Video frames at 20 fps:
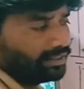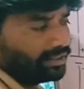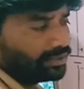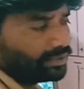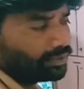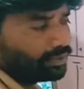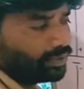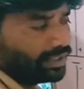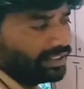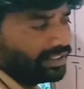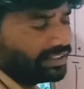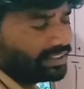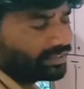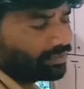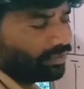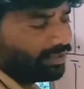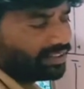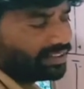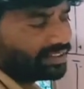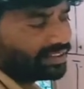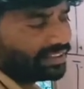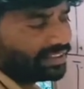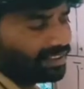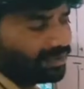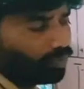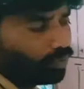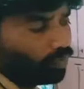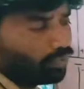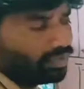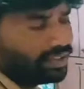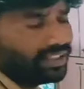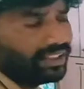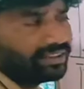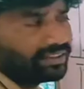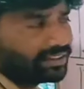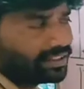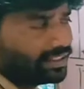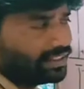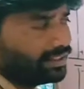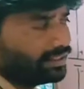So it is constant. Only
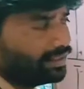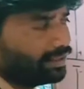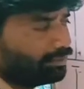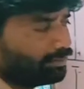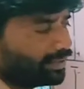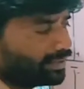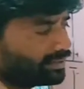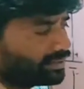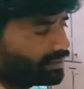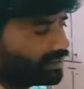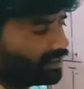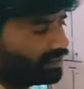C depends